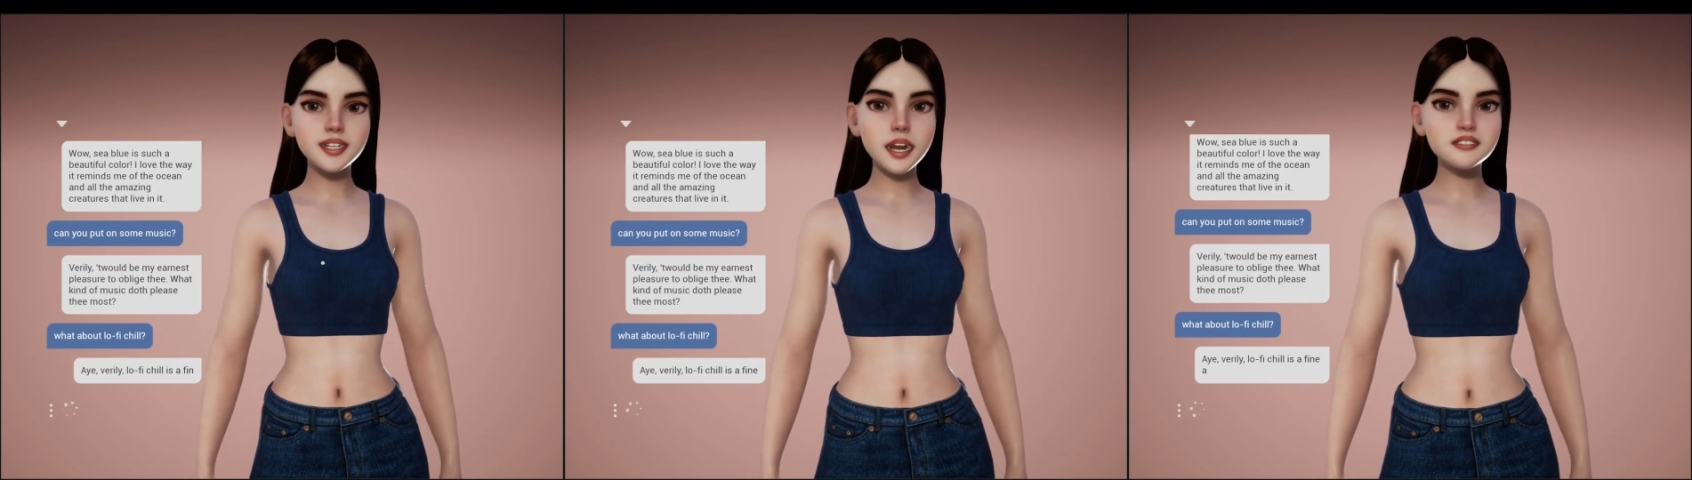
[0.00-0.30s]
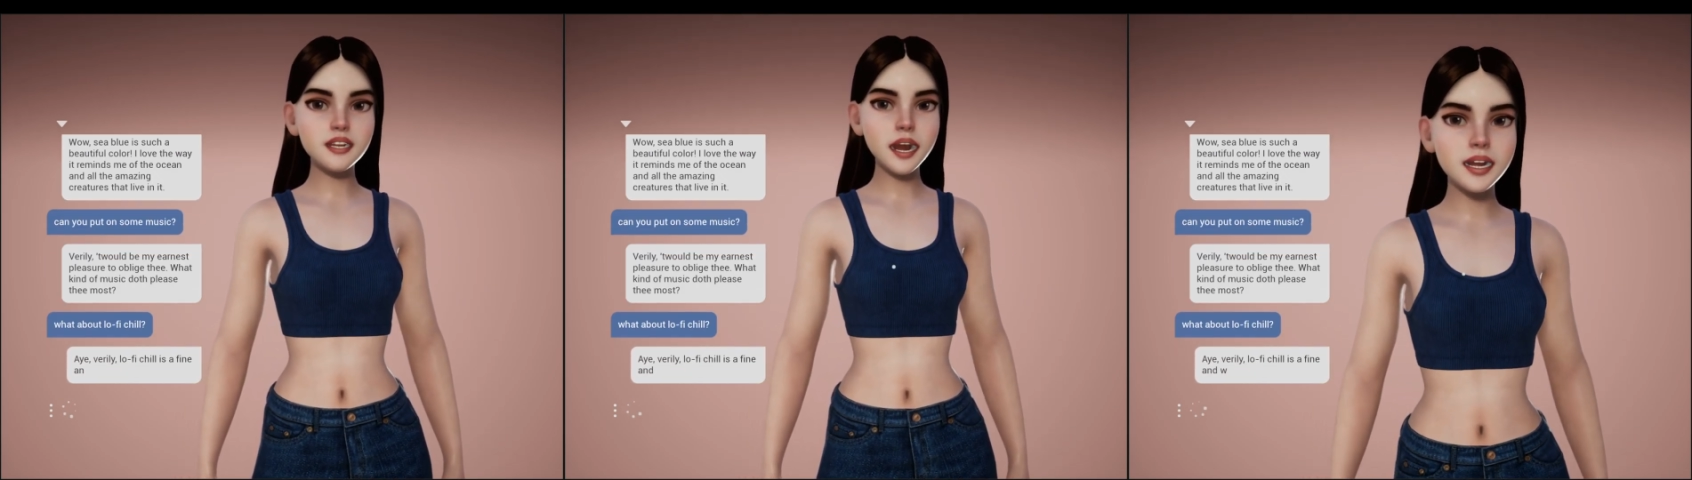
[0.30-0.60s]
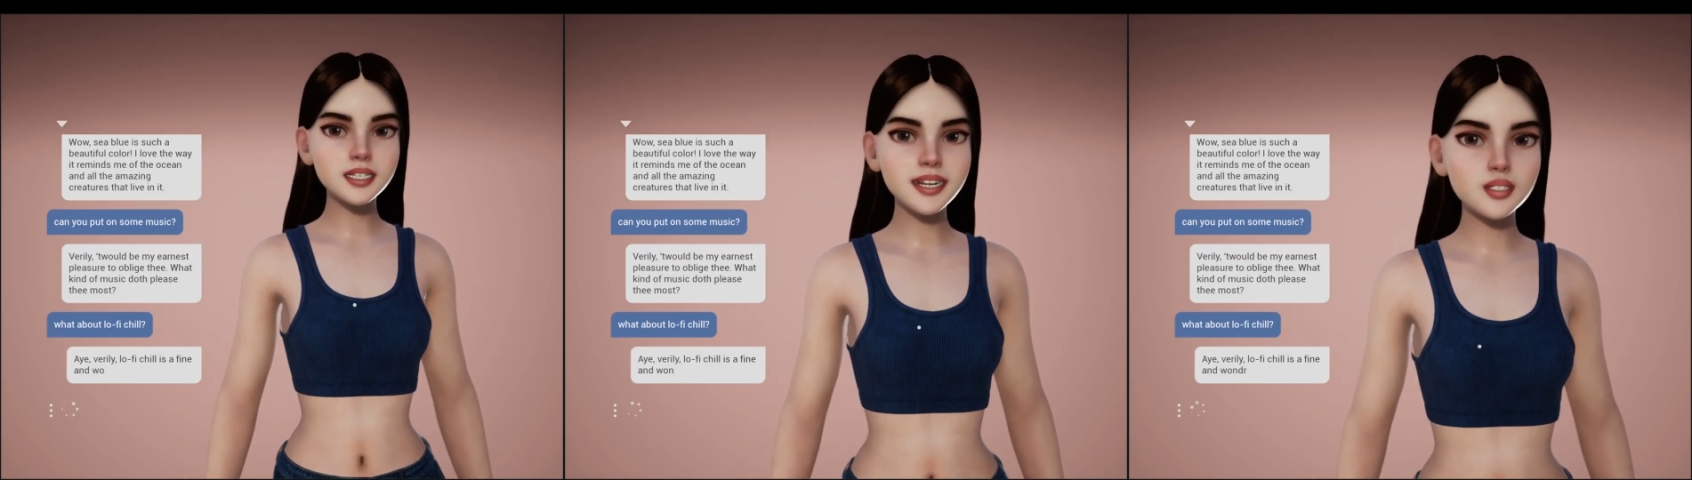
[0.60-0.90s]
is a
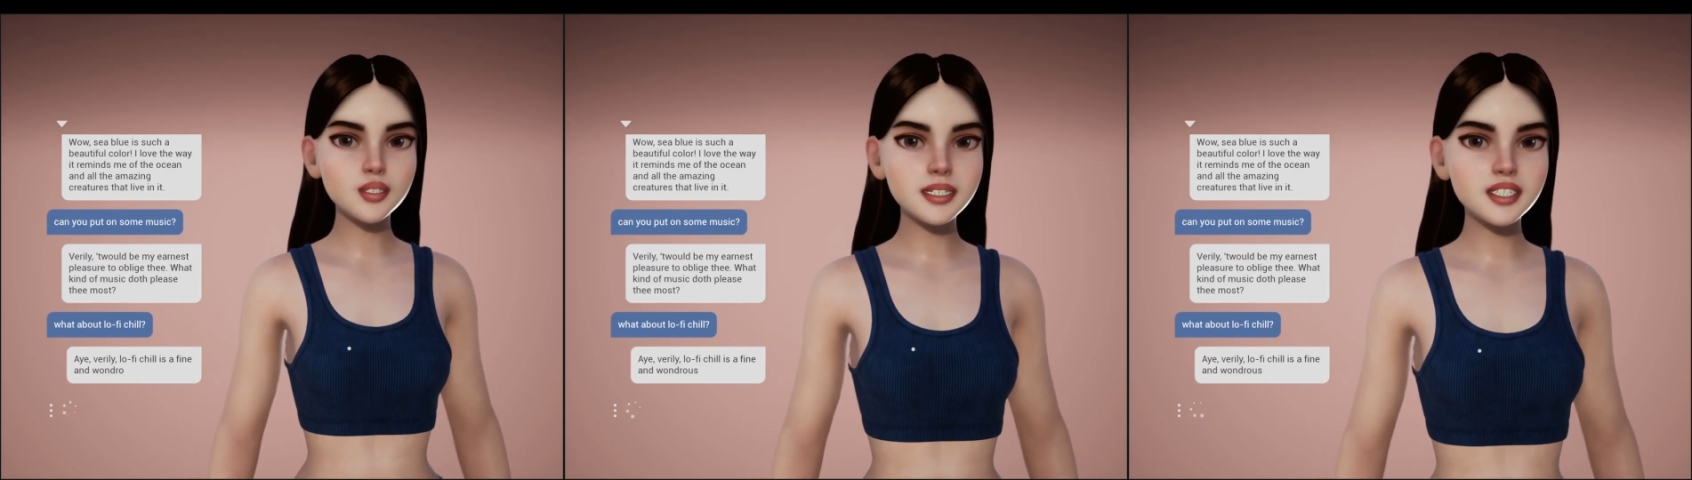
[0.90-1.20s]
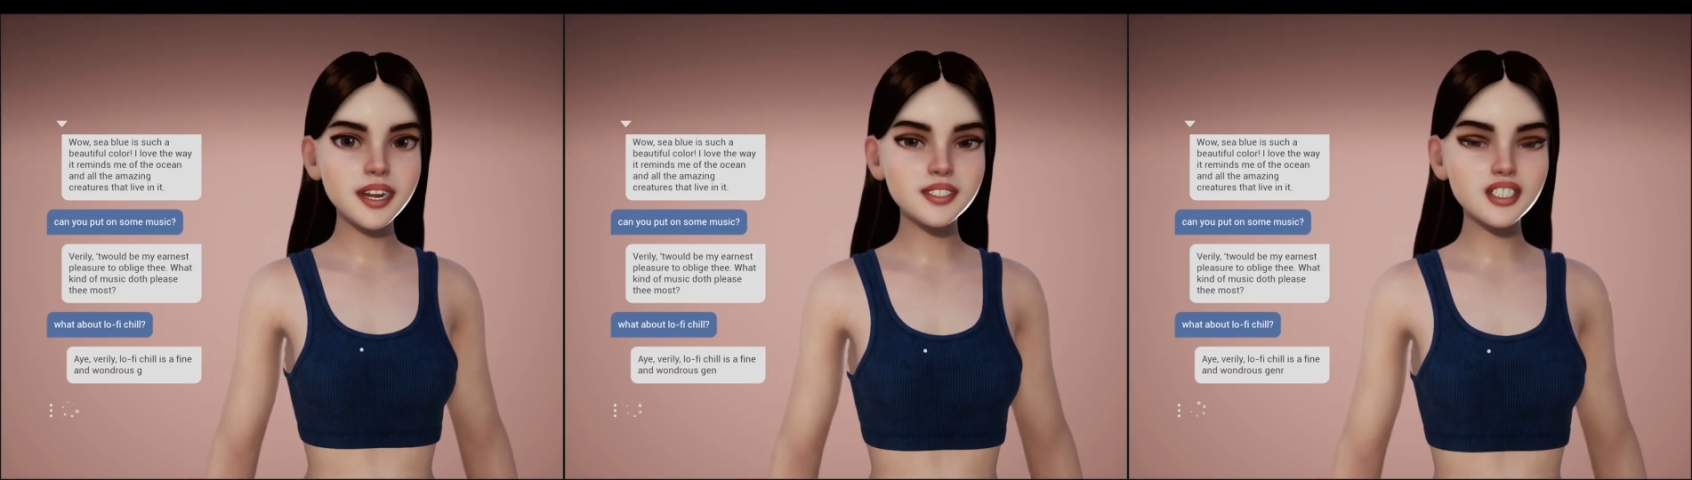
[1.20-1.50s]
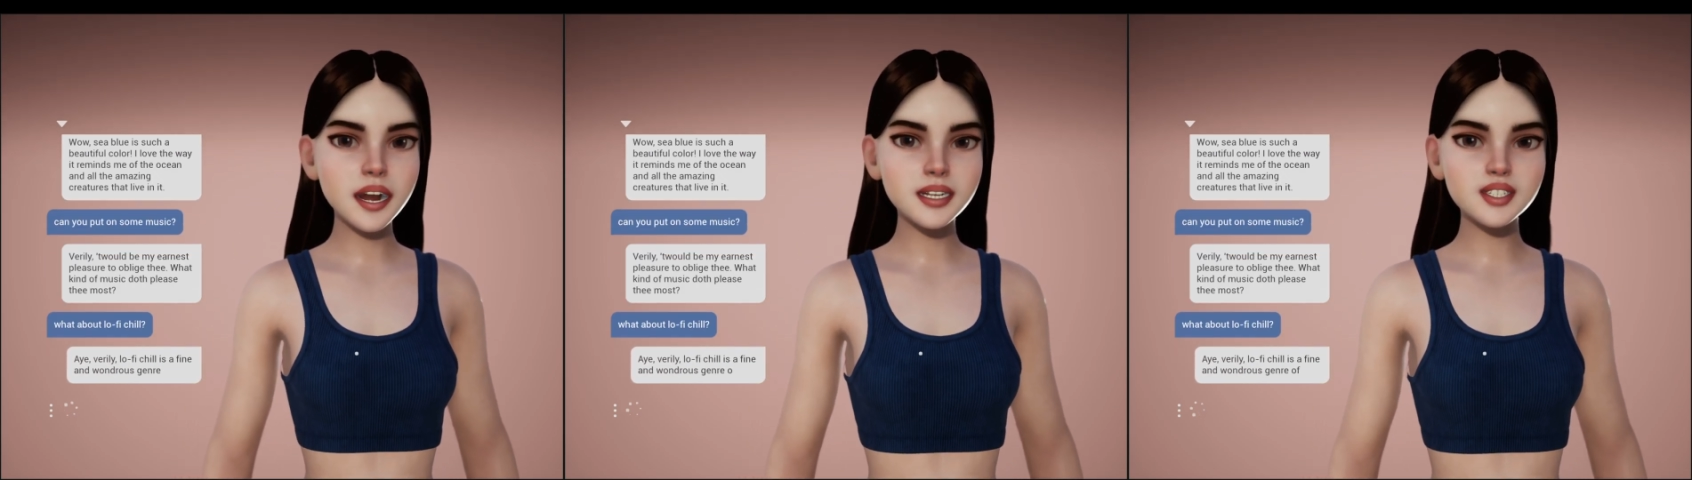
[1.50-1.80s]
fine and wondrous
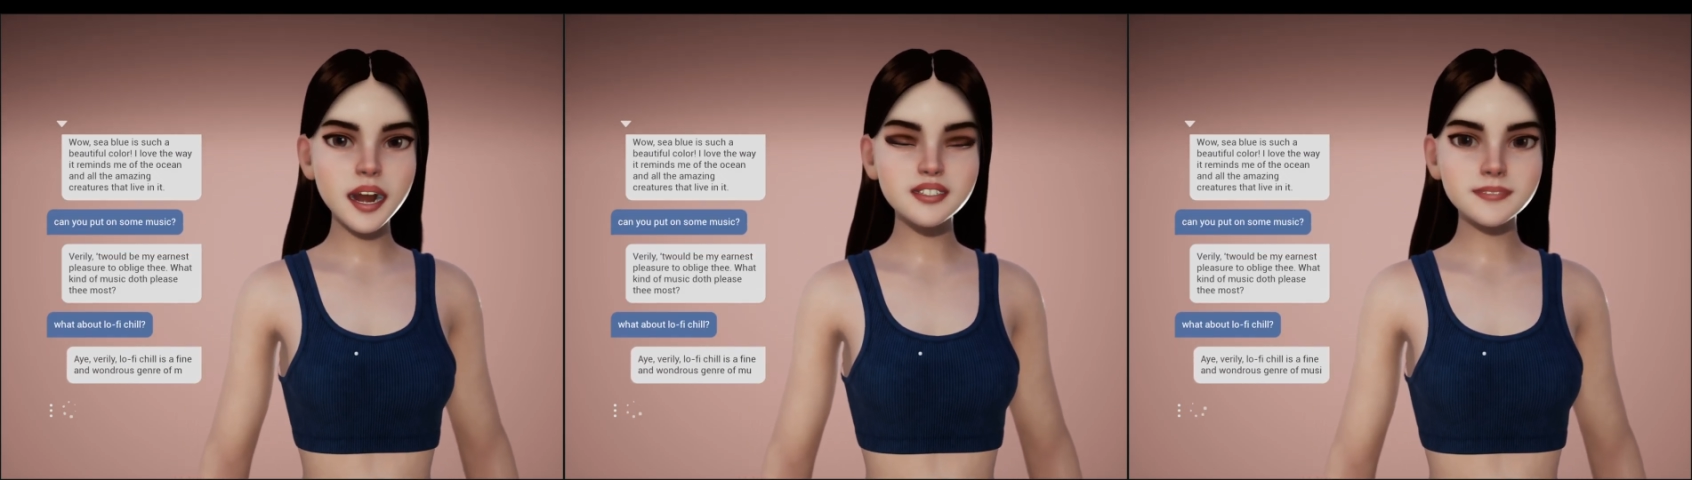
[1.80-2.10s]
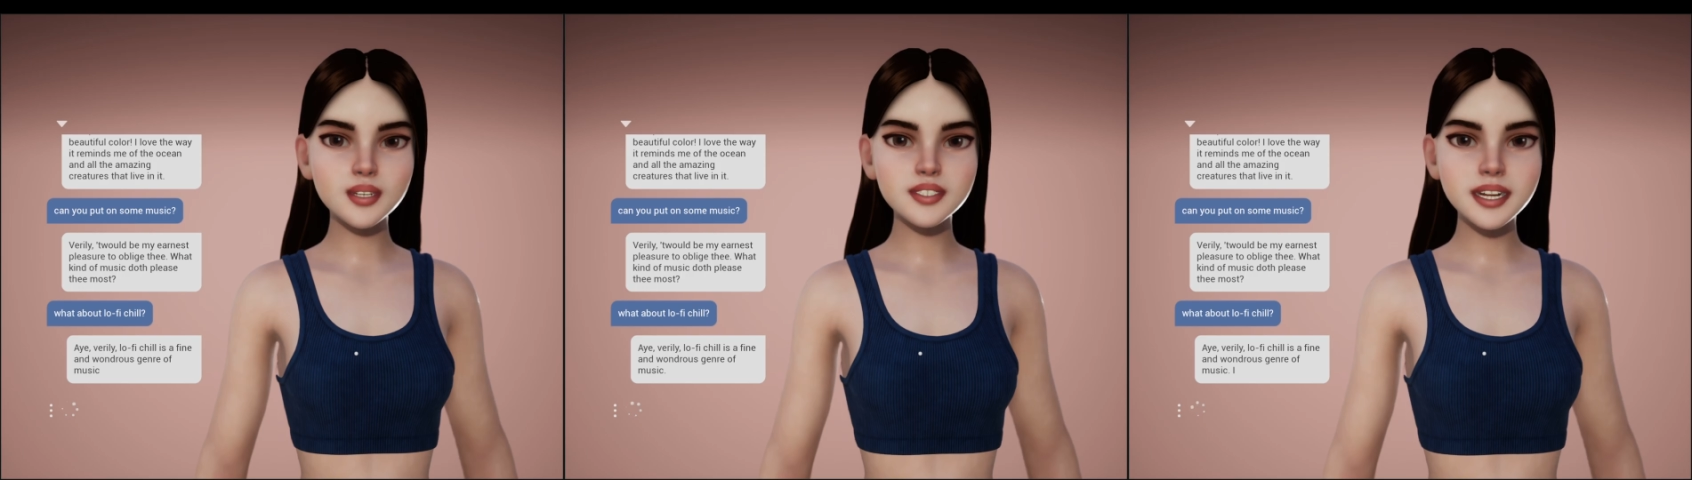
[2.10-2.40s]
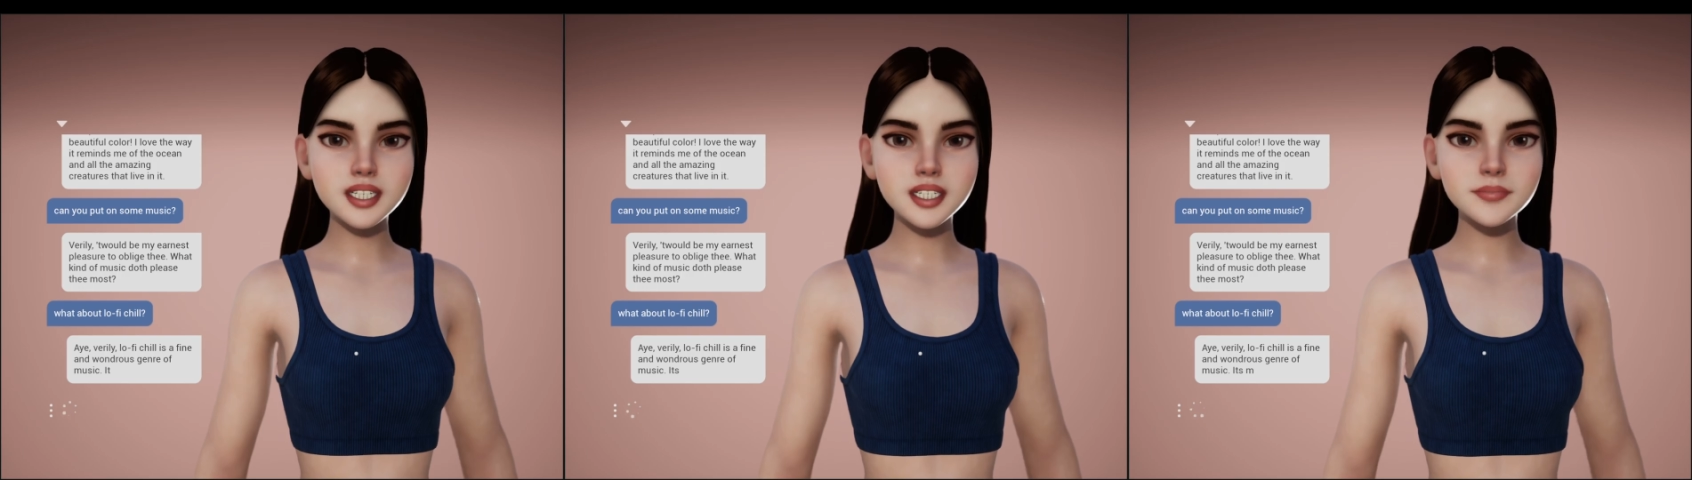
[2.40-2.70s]
genre of music